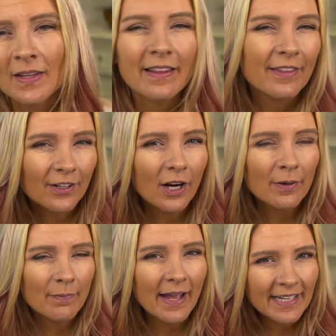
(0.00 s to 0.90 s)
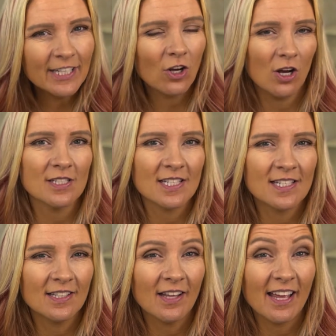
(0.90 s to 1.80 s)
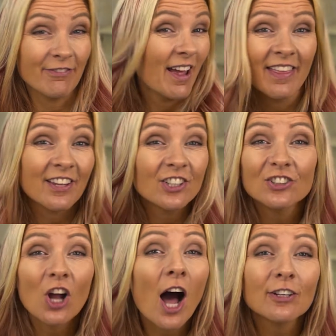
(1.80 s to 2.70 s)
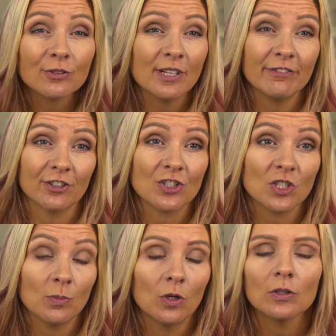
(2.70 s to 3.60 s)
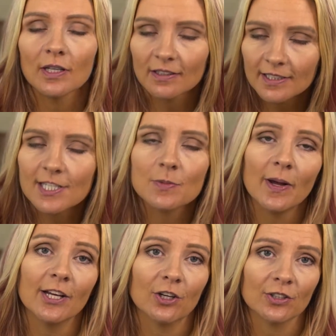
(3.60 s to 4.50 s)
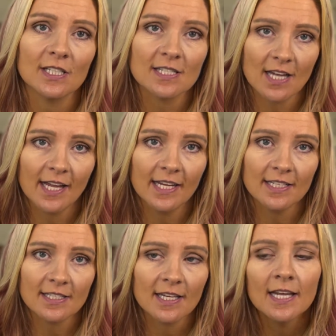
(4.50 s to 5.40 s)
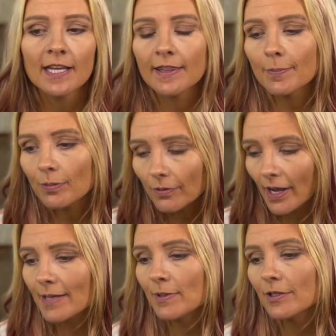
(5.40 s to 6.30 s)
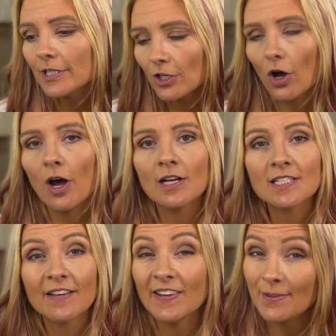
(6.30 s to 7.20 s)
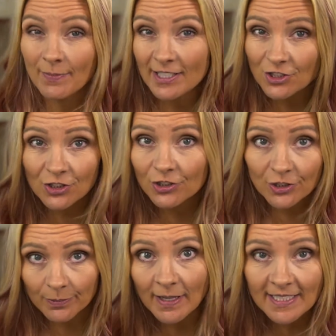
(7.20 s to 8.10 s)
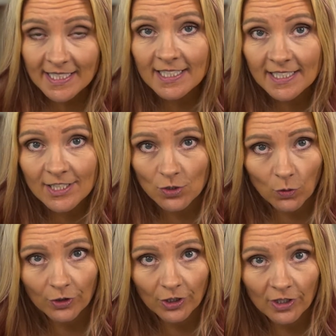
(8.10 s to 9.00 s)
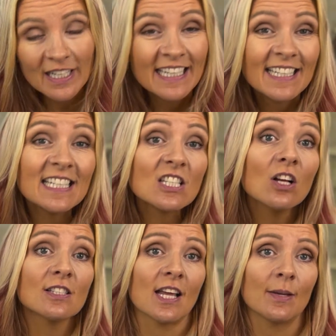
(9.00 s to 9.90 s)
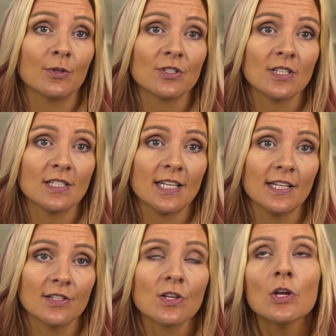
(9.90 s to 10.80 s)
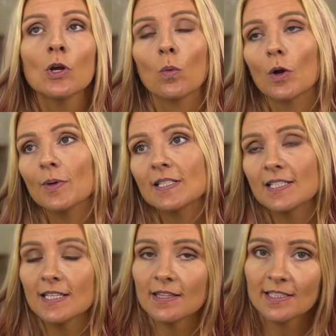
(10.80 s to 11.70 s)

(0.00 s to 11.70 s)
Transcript: There are many causes in life that are not reversible, at least by current science. The primary cause of a major dementing disorder is Alzheimer's disease, where we see the